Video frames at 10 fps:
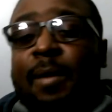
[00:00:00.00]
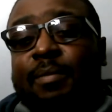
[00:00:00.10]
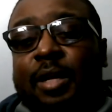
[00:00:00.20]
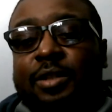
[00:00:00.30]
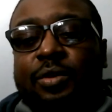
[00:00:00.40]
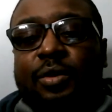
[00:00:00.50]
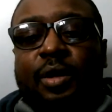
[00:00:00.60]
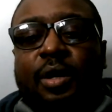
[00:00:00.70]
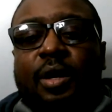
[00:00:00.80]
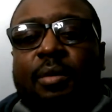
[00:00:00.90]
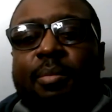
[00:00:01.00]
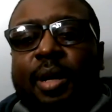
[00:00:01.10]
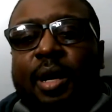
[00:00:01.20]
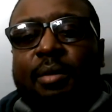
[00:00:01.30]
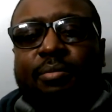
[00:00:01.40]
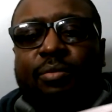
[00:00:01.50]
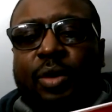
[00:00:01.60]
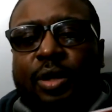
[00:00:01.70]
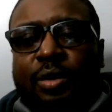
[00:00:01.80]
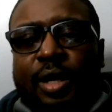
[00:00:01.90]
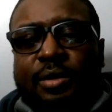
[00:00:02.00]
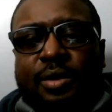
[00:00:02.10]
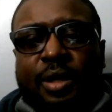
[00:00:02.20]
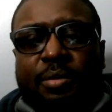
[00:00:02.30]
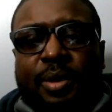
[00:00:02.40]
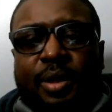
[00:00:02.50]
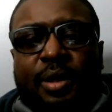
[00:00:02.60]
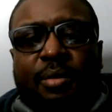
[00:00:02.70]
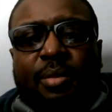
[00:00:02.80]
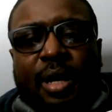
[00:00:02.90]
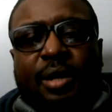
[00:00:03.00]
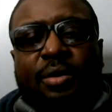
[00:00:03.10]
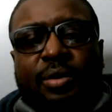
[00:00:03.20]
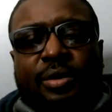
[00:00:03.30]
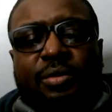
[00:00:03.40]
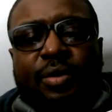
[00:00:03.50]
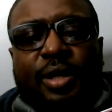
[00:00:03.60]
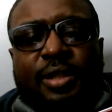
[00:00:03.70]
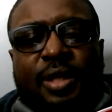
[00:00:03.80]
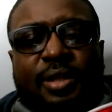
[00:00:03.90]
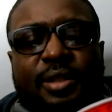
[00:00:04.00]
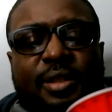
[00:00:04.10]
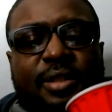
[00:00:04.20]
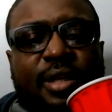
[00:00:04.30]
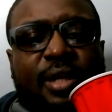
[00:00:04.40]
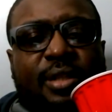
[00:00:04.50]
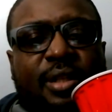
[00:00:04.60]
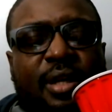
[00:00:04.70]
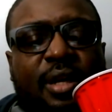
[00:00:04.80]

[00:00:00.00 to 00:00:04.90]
I'm not sure, but one of you guys will tell me. But I know it's the Redskins and the Saints.